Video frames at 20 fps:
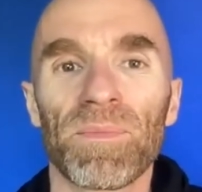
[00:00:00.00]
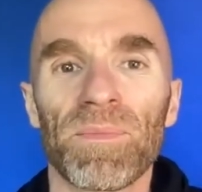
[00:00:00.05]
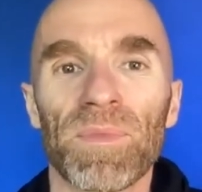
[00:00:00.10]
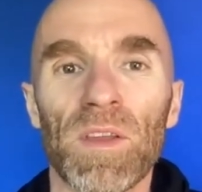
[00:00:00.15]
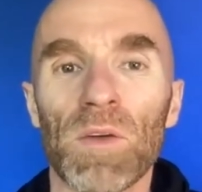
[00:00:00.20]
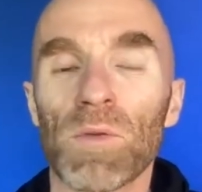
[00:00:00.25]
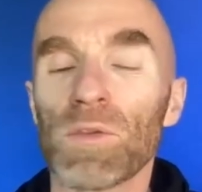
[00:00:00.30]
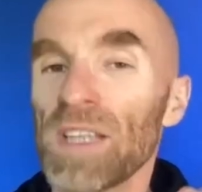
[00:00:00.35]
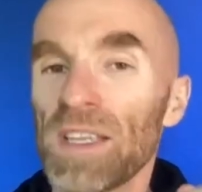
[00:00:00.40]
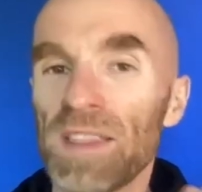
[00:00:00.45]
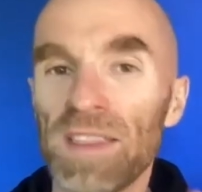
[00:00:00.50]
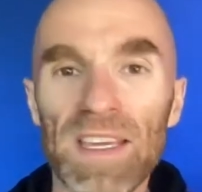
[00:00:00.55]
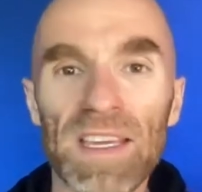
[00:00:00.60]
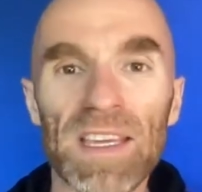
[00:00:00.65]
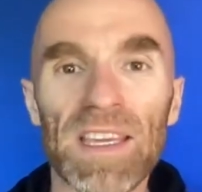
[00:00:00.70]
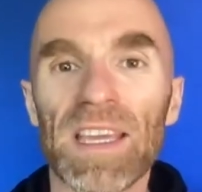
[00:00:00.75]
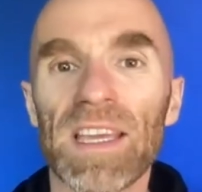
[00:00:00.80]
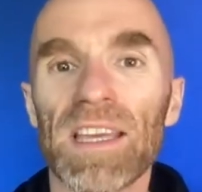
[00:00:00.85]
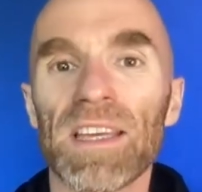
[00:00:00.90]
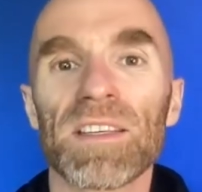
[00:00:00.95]
Which I think
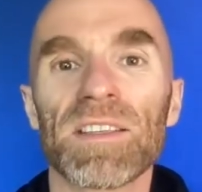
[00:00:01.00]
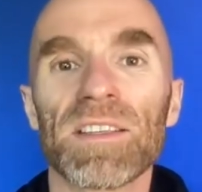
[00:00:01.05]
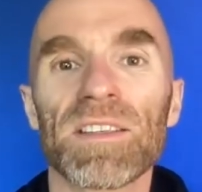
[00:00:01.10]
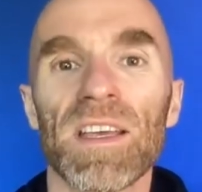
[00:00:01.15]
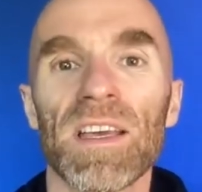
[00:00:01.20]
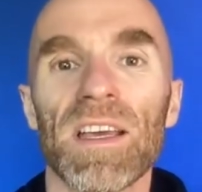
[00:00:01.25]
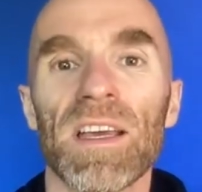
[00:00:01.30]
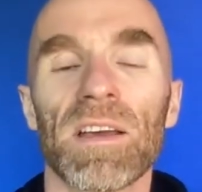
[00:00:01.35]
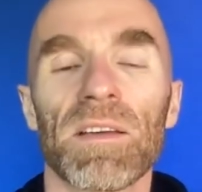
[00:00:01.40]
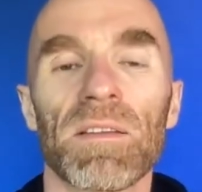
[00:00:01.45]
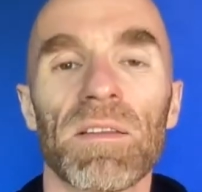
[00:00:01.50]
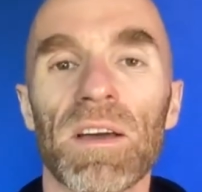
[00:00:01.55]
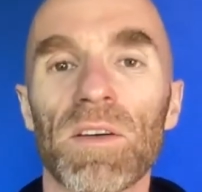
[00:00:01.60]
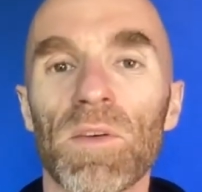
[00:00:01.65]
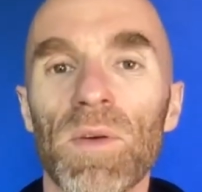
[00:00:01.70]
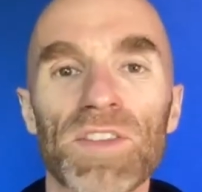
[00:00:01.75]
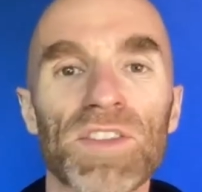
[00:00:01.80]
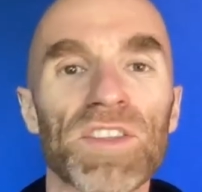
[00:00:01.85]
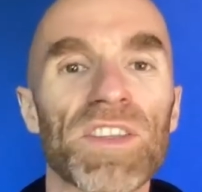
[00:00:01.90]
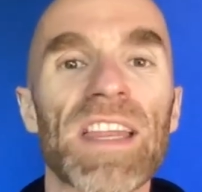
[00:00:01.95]
is a
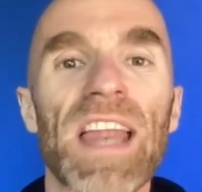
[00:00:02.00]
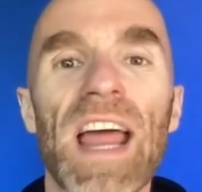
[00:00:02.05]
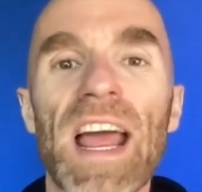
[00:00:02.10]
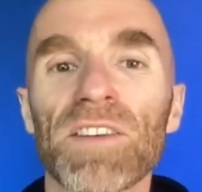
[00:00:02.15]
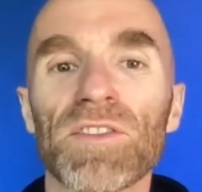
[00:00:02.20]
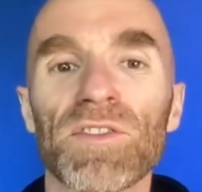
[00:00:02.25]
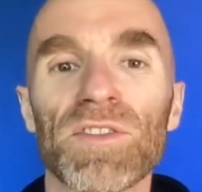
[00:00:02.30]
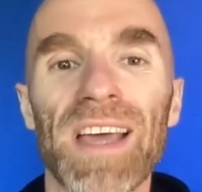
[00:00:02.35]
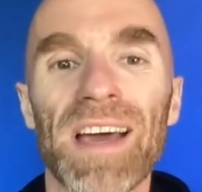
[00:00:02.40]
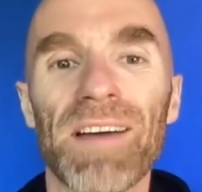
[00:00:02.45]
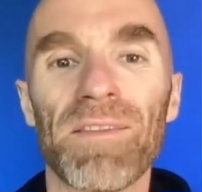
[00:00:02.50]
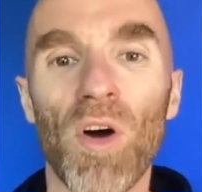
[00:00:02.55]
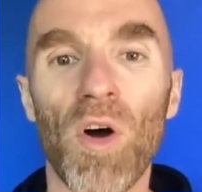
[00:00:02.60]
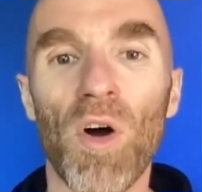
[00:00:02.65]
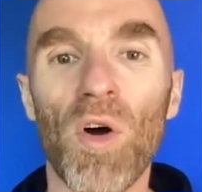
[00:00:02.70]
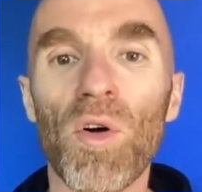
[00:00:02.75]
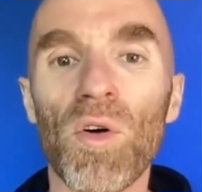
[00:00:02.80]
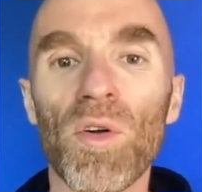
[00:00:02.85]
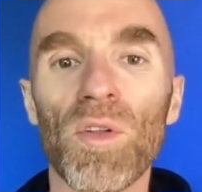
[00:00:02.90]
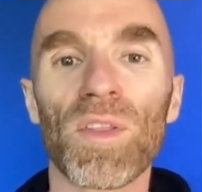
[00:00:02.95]
question that actors have
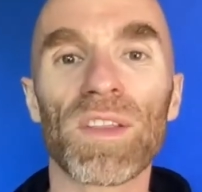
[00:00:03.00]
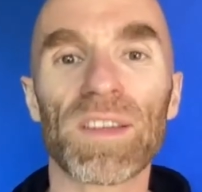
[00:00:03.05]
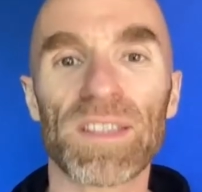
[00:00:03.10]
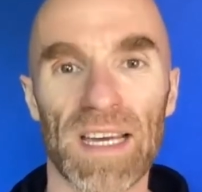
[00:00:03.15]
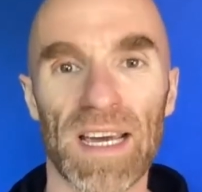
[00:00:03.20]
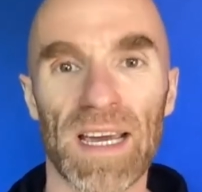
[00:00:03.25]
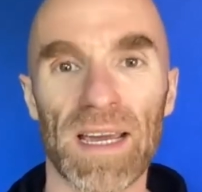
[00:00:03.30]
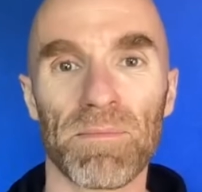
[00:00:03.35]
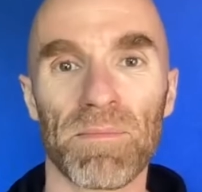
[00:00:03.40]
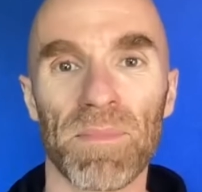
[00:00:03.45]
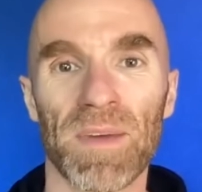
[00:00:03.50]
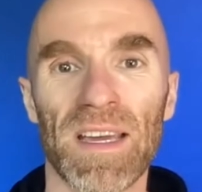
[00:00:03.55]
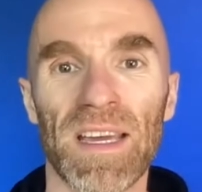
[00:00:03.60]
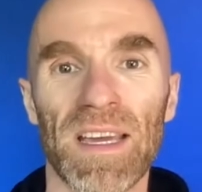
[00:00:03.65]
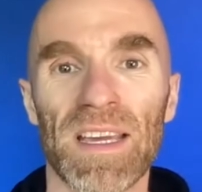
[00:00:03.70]
all the time.